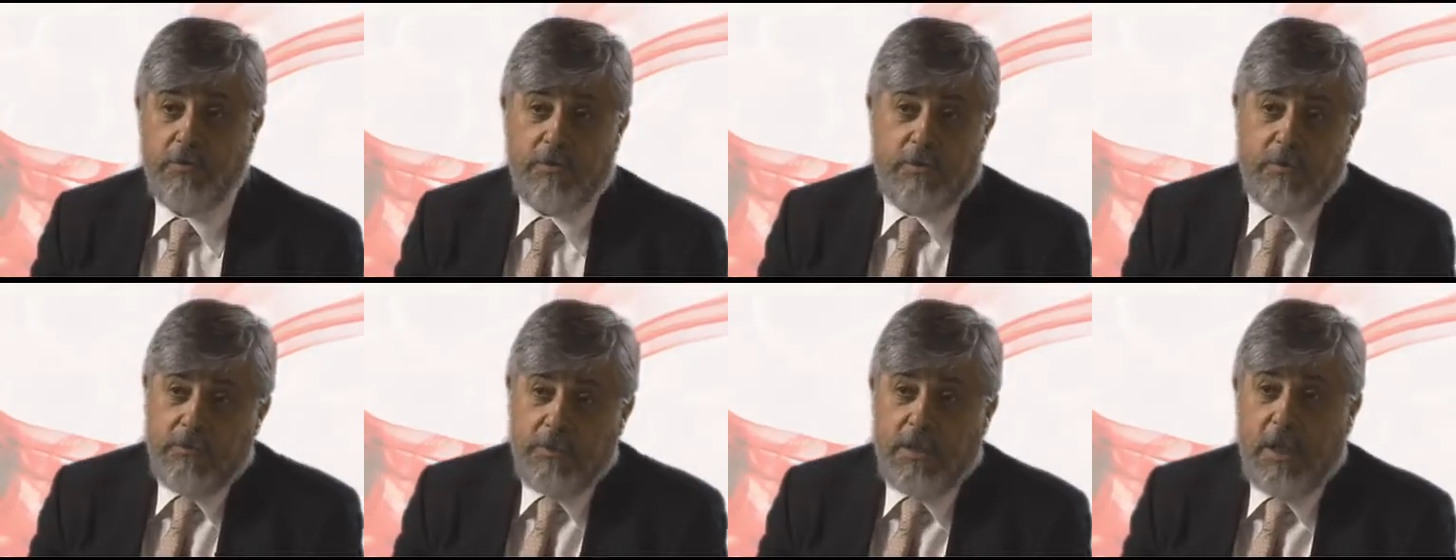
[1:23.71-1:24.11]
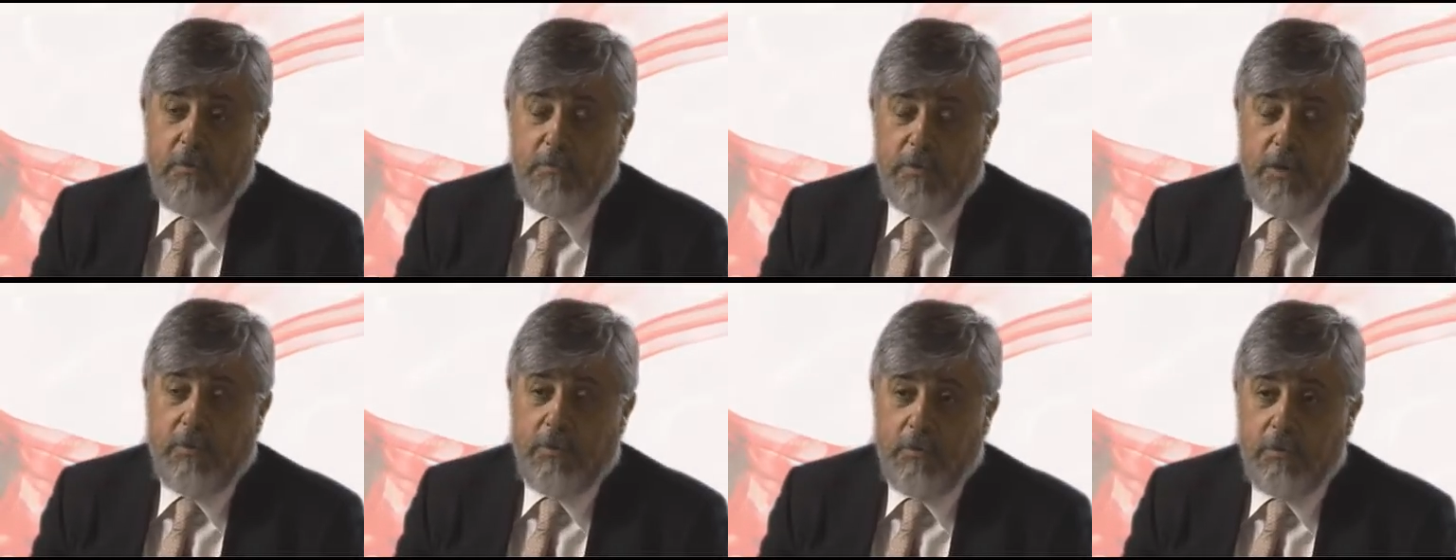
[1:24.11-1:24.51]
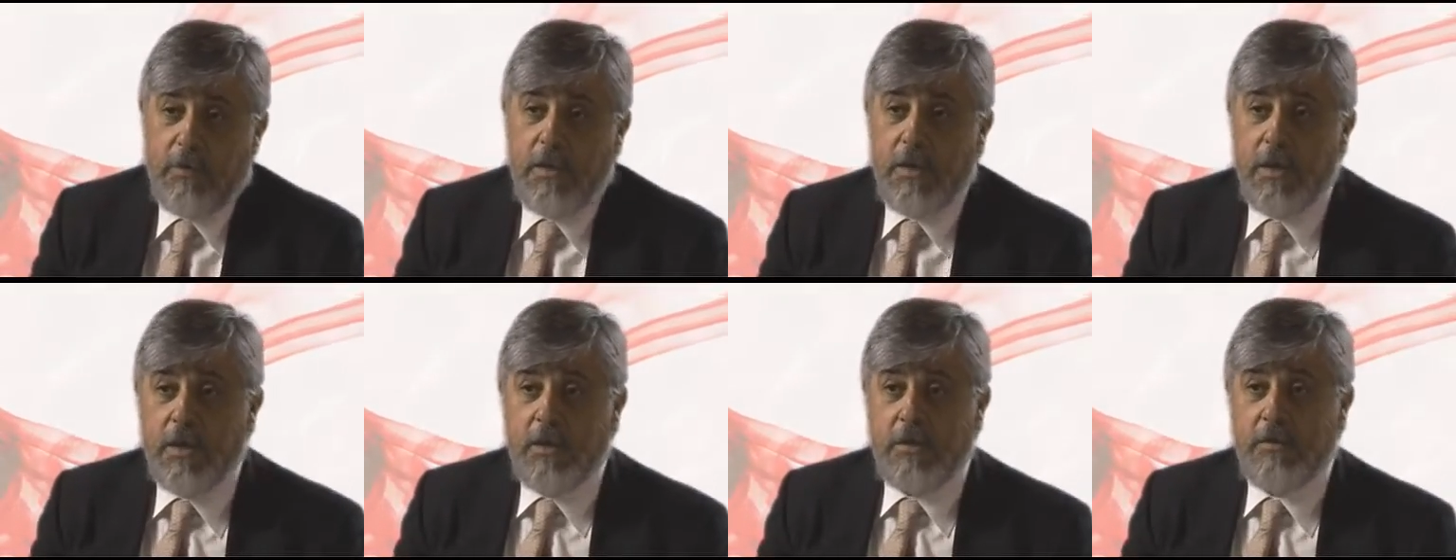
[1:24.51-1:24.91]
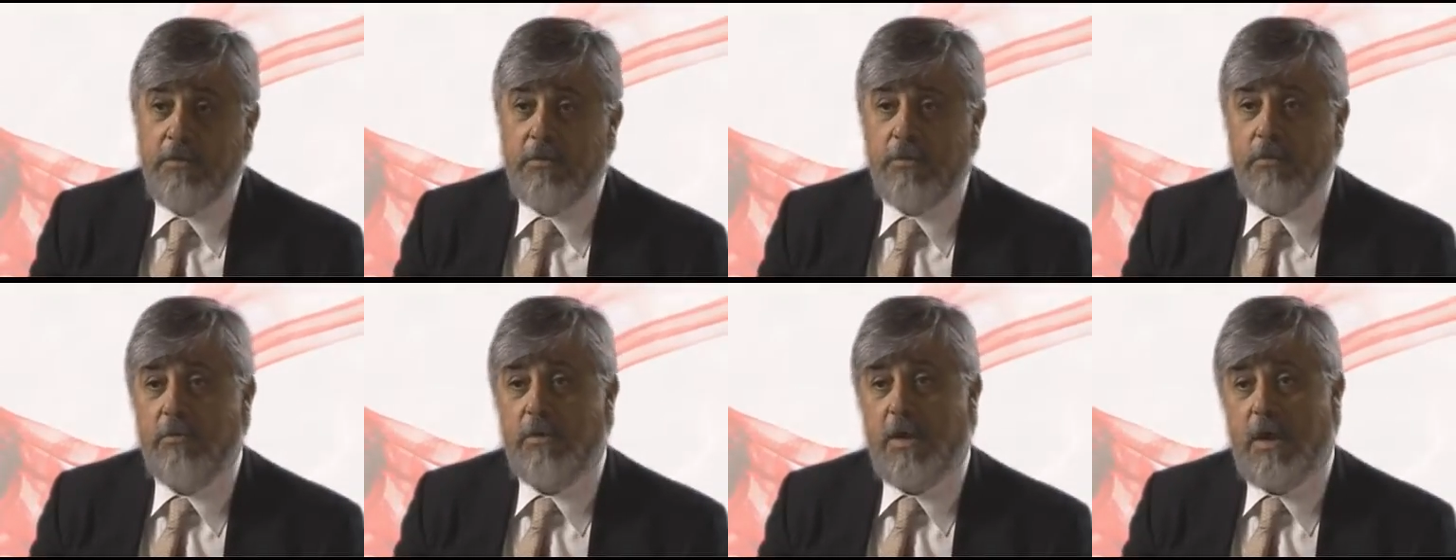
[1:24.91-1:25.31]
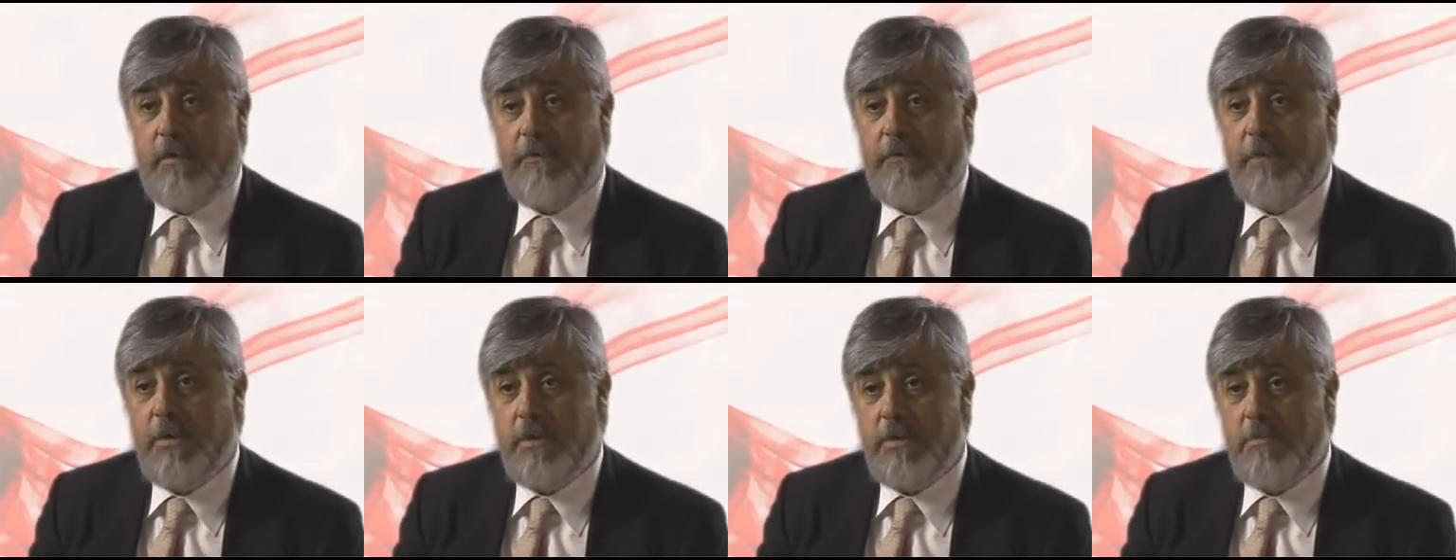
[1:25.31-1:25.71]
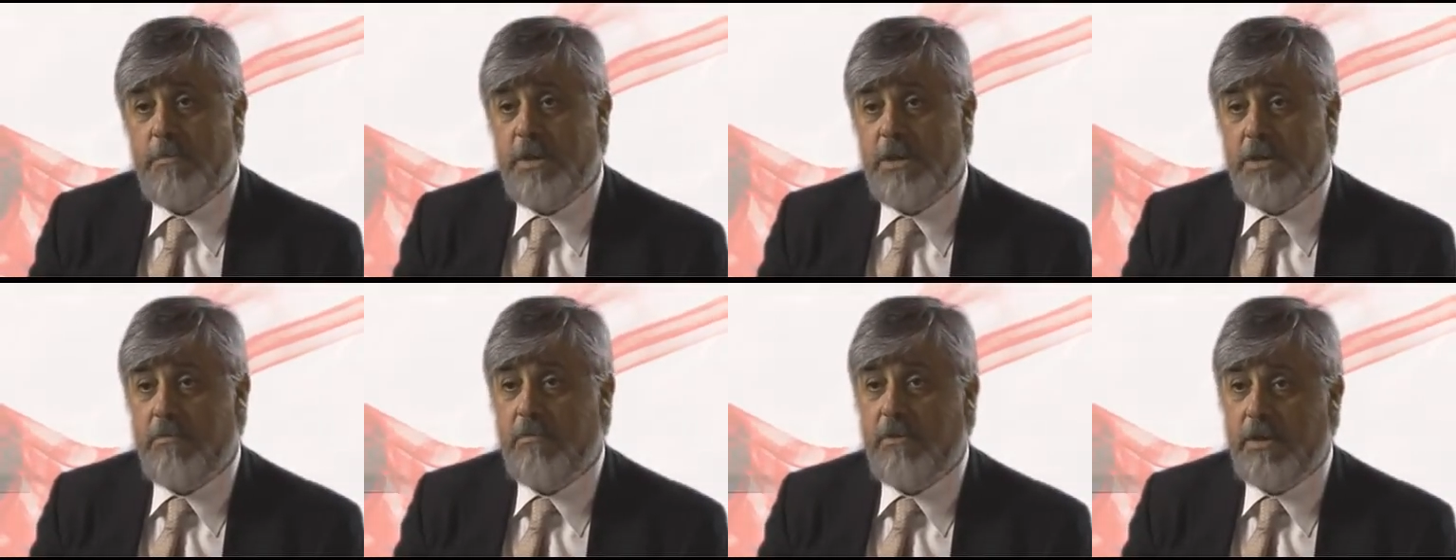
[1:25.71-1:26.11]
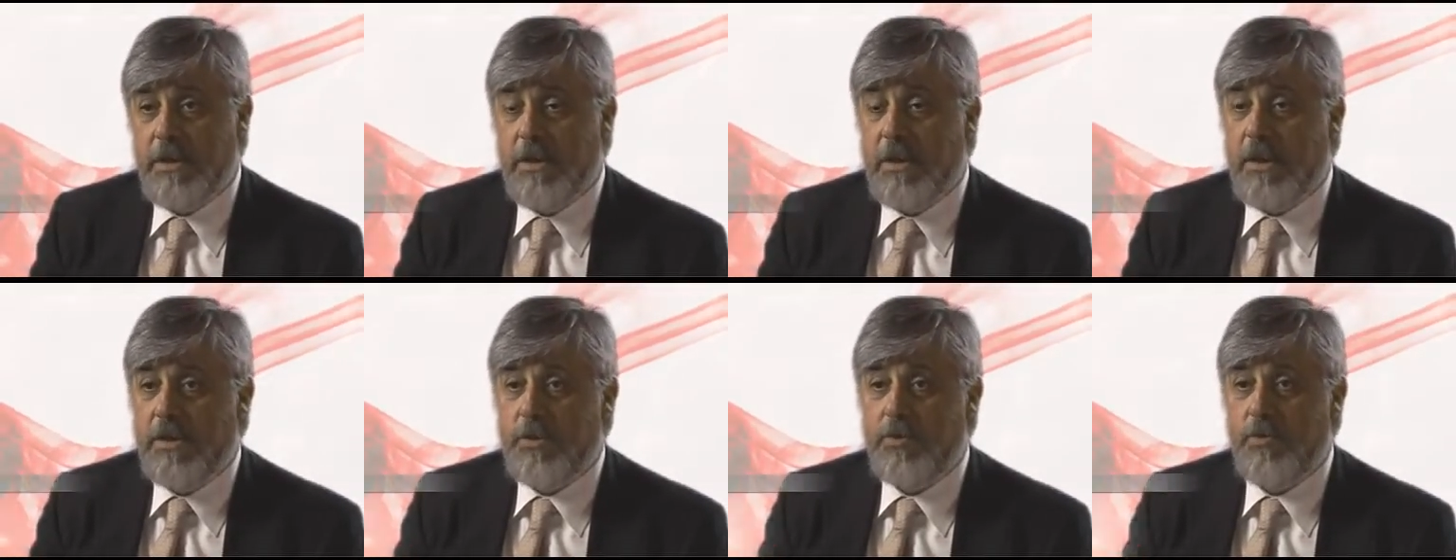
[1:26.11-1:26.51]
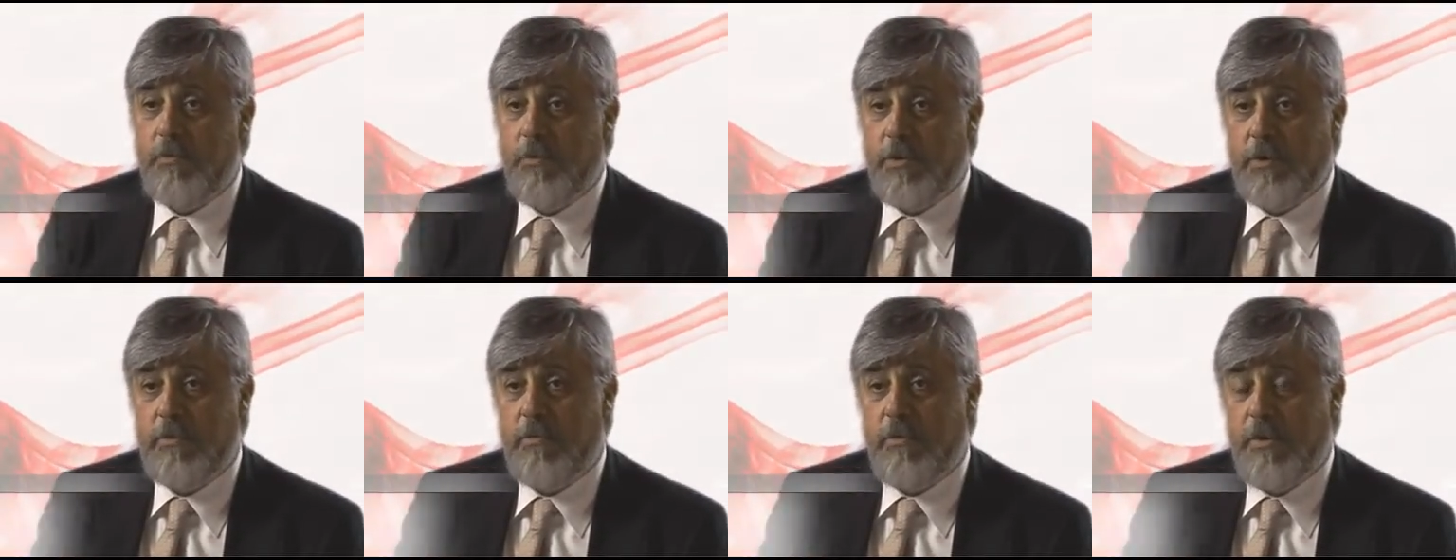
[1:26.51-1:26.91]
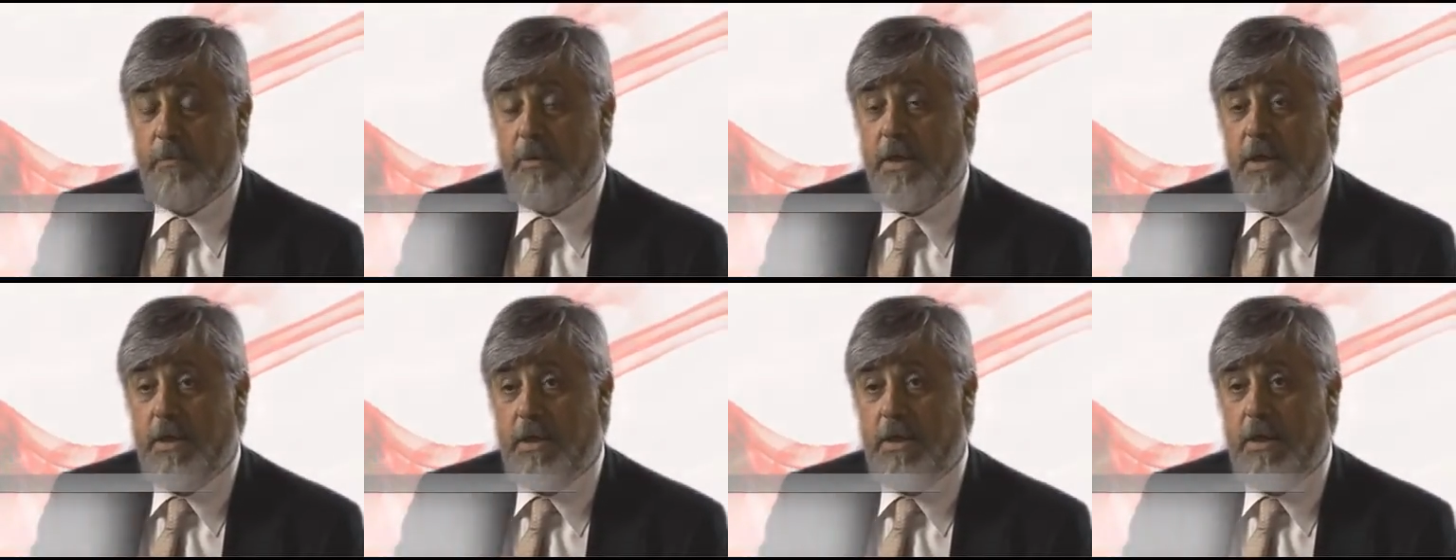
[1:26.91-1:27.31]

some time ago to have this mission critical support with B